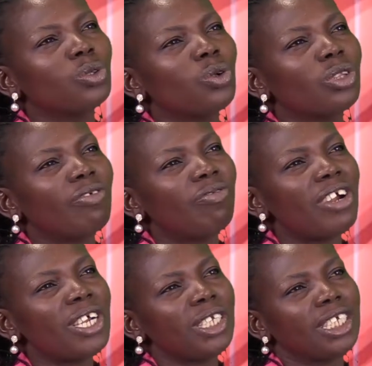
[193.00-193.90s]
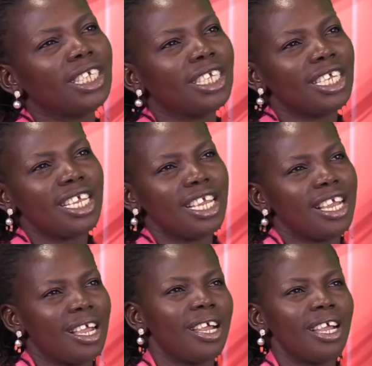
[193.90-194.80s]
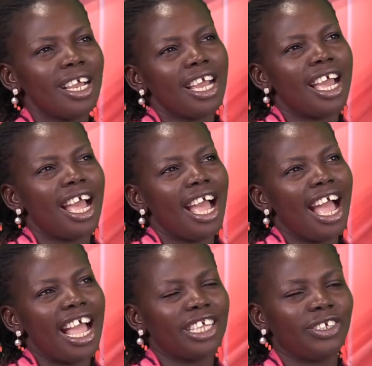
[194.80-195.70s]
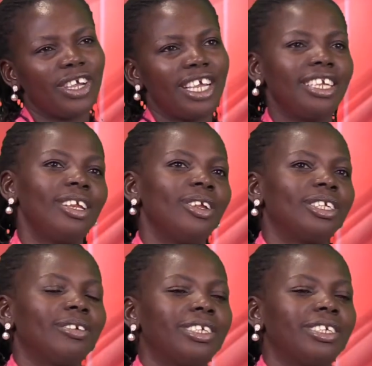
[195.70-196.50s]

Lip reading: So the first year, I tried a lot of